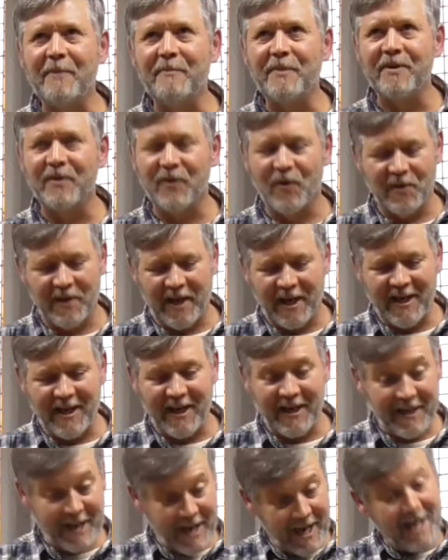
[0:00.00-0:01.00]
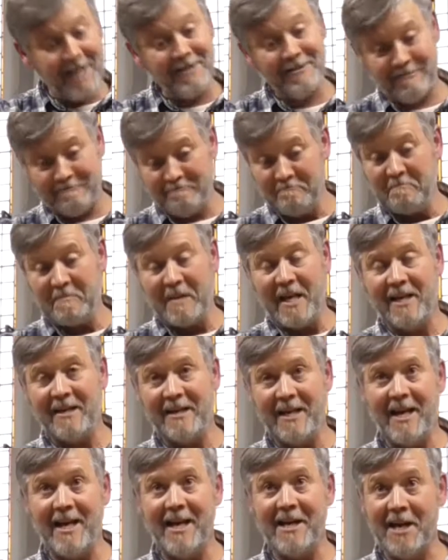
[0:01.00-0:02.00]
up and all that, and it is,
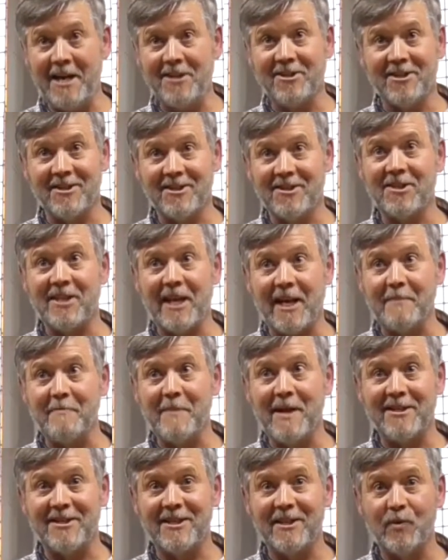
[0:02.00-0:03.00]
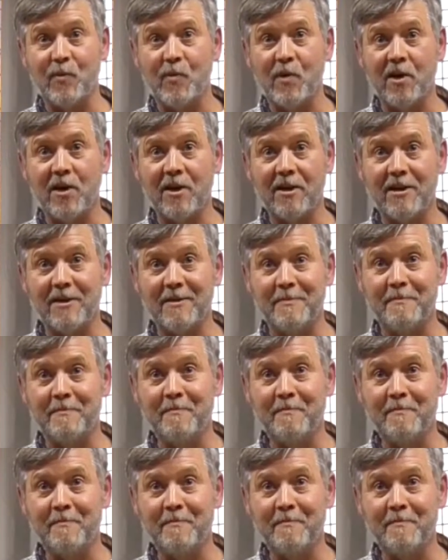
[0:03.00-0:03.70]
in essence, segmented work,